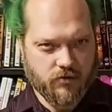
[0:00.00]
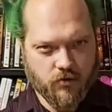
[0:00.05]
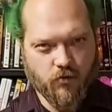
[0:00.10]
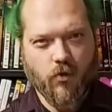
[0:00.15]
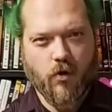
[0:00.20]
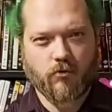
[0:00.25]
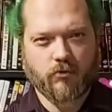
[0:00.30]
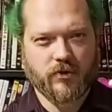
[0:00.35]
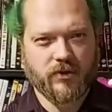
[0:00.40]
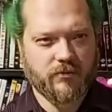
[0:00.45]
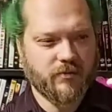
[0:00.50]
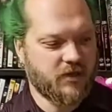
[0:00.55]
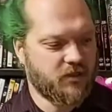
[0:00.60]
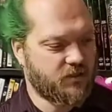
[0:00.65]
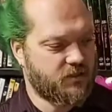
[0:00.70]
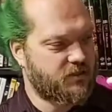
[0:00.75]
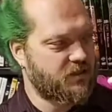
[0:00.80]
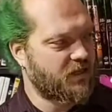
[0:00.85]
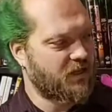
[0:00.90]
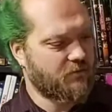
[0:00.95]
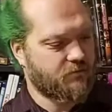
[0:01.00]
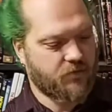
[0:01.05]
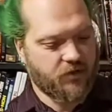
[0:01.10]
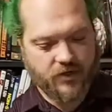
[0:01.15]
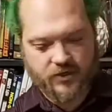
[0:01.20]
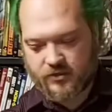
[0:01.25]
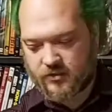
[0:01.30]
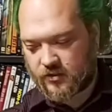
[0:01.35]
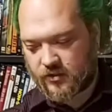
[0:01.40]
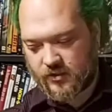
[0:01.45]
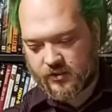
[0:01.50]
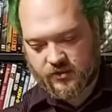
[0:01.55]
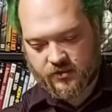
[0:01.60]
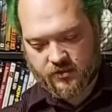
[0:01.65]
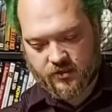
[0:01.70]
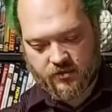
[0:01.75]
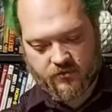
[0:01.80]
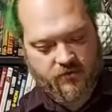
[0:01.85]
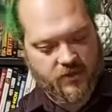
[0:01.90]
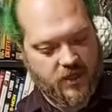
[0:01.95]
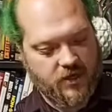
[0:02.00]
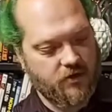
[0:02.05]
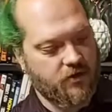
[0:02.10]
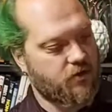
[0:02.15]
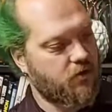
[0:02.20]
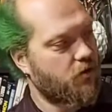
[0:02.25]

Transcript: You won't really be able to see it, but let's give that a